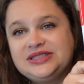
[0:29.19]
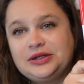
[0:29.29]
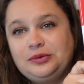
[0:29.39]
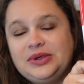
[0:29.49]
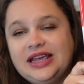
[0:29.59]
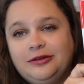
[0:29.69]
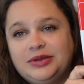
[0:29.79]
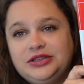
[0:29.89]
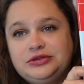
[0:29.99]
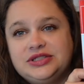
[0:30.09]
So we have
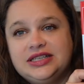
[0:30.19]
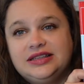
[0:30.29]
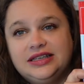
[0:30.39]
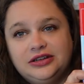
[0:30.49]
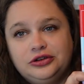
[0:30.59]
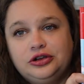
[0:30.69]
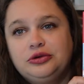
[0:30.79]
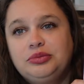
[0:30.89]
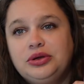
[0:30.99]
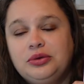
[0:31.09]
been using the kindergarten
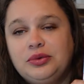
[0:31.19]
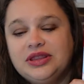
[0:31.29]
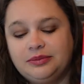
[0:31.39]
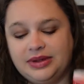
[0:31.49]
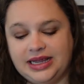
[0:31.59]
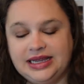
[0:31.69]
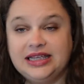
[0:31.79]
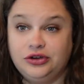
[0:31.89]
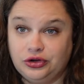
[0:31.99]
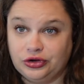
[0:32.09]
book with my
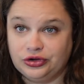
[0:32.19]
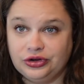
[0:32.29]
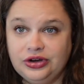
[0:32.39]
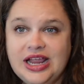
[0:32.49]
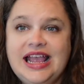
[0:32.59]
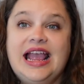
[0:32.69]
kindergartner